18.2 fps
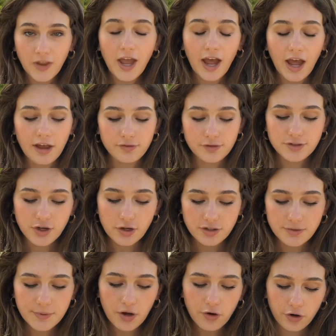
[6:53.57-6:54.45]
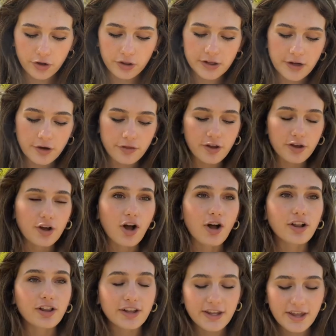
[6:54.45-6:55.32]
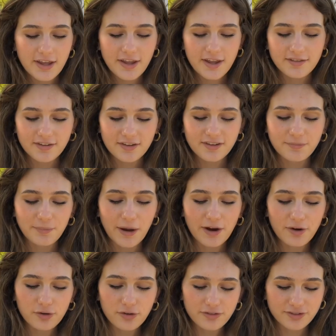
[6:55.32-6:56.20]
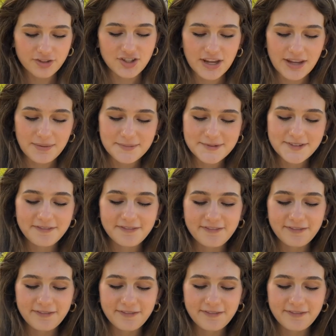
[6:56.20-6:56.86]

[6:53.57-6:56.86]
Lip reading: As we talked about earlier, the cochlea is a spiral-shaped,